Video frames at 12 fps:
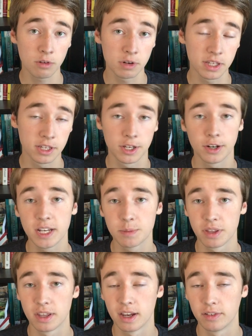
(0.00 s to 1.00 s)
are really curious
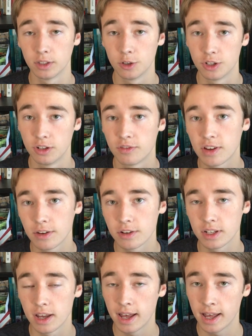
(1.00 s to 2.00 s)
about the evolution of
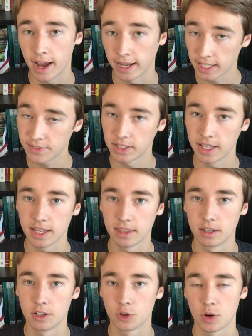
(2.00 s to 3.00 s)
feathers, I left a link in
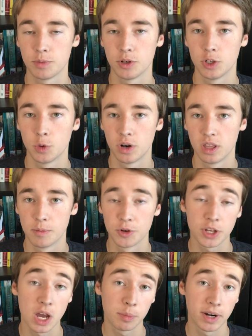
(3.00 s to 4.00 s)
the description to one of the
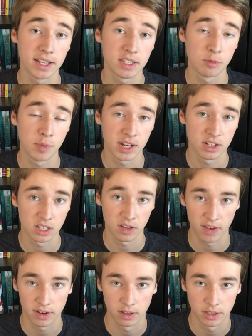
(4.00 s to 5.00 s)
most comprehensive pages I
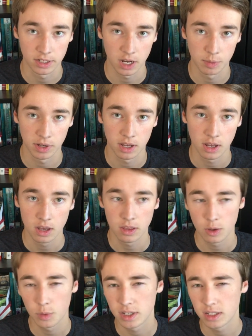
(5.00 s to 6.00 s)
found on the topic,
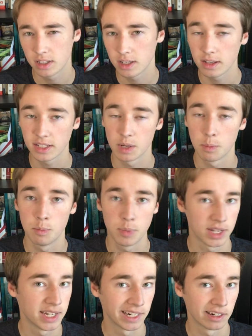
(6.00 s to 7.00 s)
though it does get a
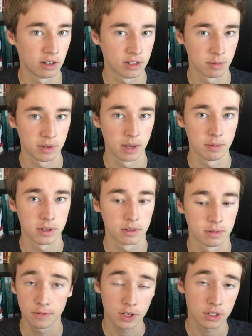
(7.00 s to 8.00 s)
bit technical sometimes.
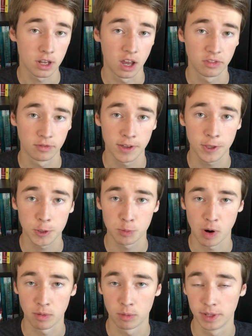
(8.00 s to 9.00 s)
First off, feathers
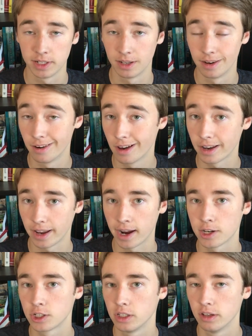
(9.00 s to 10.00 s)
probably did not
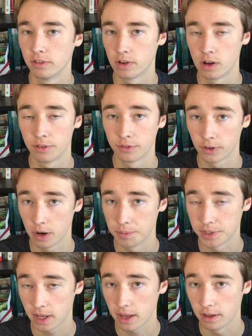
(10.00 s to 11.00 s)
actually evolve from
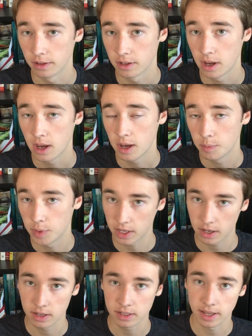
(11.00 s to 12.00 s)
scales,
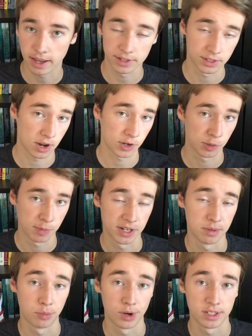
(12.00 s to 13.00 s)
because, as Dr.
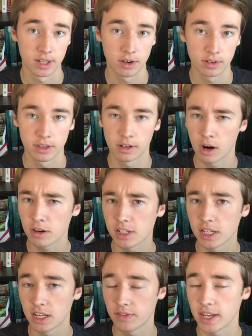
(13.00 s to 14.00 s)
Menton points out, there are
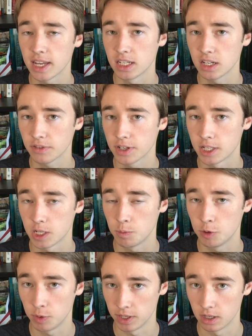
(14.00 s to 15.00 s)
significant differences
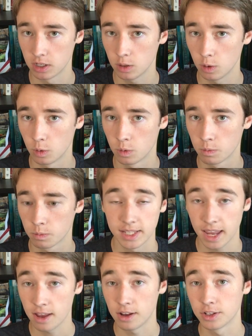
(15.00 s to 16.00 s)
between the two.
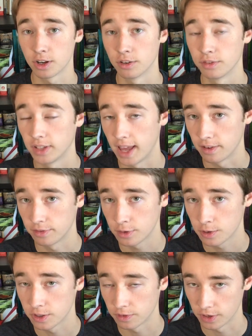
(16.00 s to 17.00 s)
Scales are flat
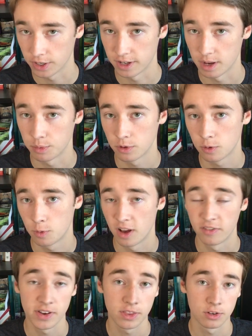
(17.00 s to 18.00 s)
folds, for example,
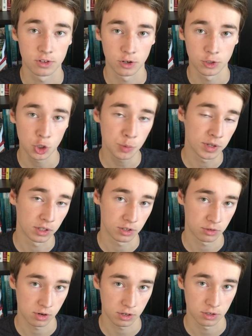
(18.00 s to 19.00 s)
while feathers are tubular
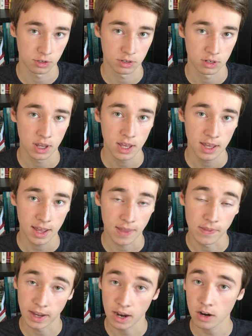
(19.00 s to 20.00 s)
structures,
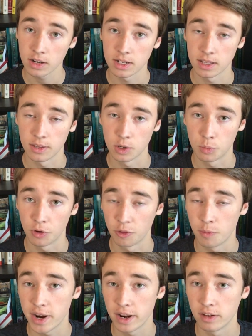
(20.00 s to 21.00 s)
and the keratin they're
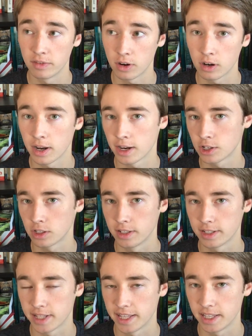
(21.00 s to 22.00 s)
both made of are actually
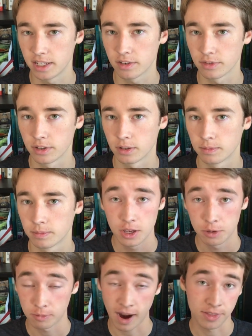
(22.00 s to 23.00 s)
slightly different.
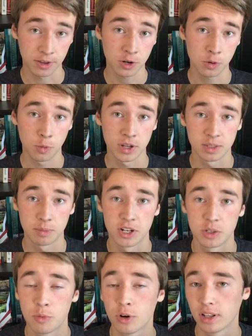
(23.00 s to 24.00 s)
Rather, what's
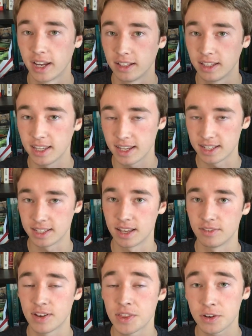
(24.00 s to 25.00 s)
much more likely is
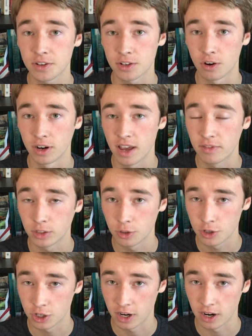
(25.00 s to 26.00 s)
that feathers are an
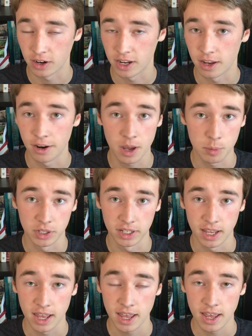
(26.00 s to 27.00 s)
evolutionary
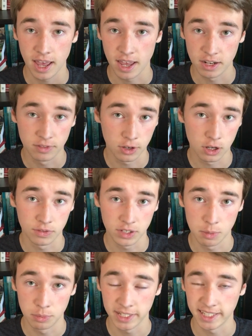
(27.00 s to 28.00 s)
anomaly and evolved
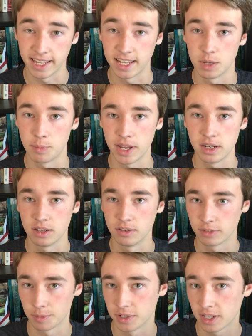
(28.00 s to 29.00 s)
completely independent
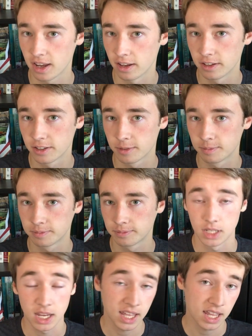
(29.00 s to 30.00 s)
from scales.
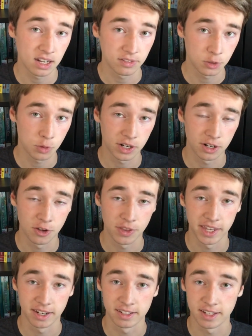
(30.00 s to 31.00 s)
Again, if you want to know
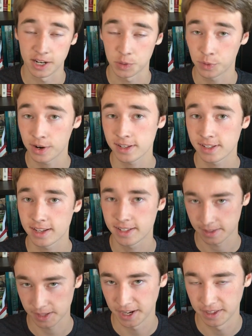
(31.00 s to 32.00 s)
that exact
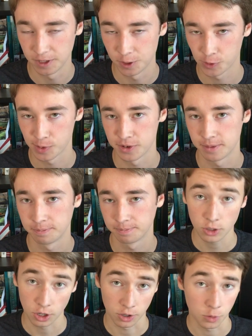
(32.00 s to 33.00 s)
process, link in the description.
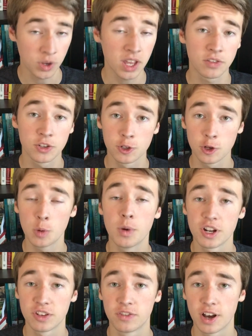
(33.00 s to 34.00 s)
Look, we have so
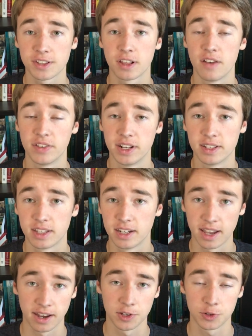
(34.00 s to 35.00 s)
much fossil evidence that
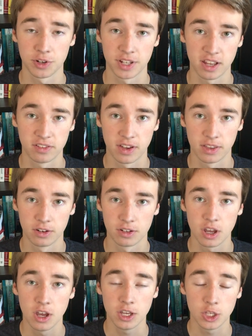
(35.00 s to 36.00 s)
dinosaurs has
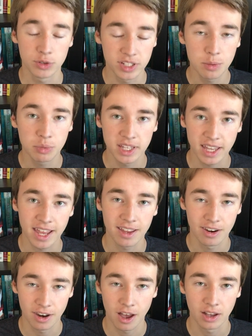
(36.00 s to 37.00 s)
feathers, you simply
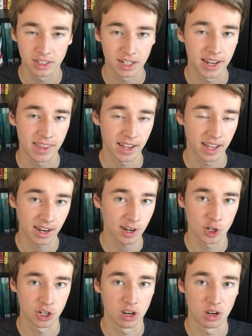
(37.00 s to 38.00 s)
cannot deny that
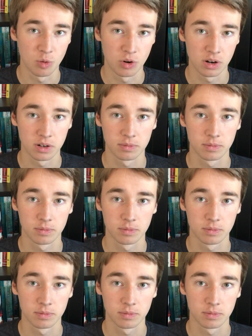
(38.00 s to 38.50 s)
connection anymore.